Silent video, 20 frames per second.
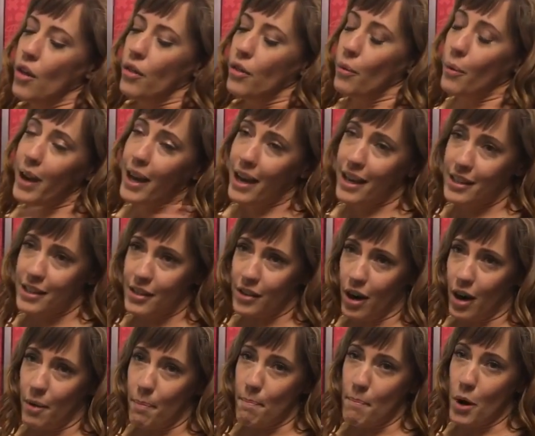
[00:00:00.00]
the way I
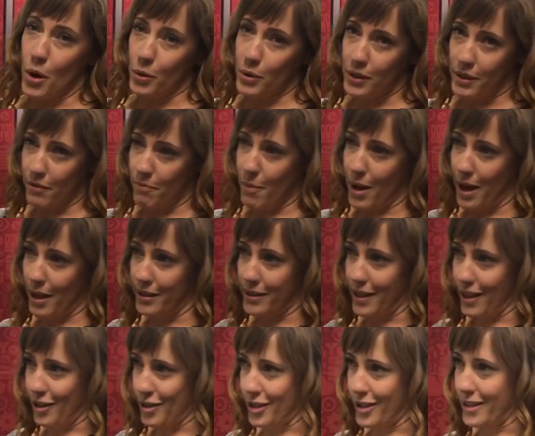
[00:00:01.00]
start most of my
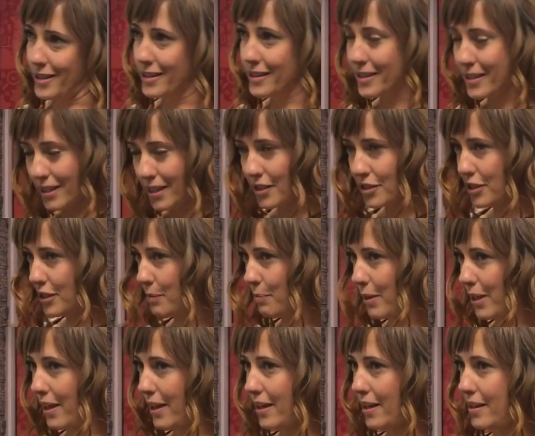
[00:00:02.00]
sessions, just
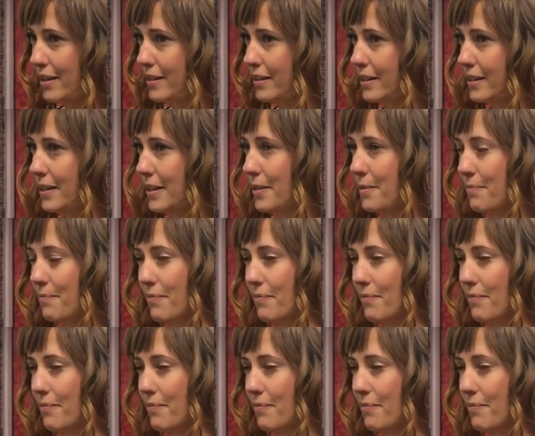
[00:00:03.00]
because